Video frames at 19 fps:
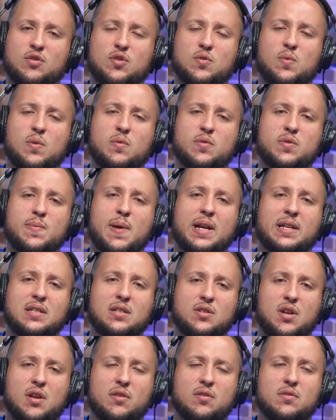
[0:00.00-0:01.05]
so we respect
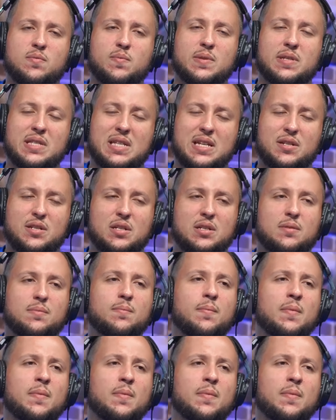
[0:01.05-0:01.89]
each other's position.